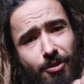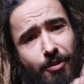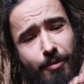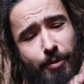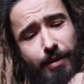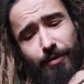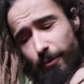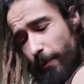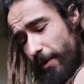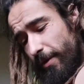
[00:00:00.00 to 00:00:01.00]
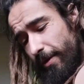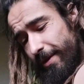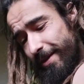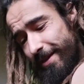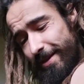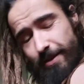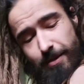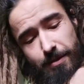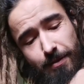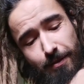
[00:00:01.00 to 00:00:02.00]
All the rest with
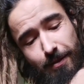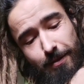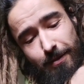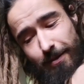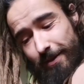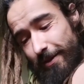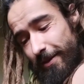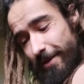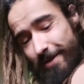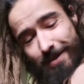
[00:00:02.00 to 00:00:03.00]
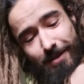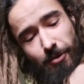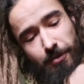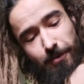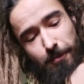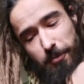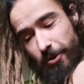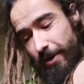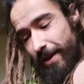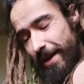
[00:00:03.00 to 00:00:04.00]
is is not so
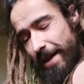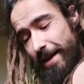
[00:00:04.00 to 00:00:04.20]
important.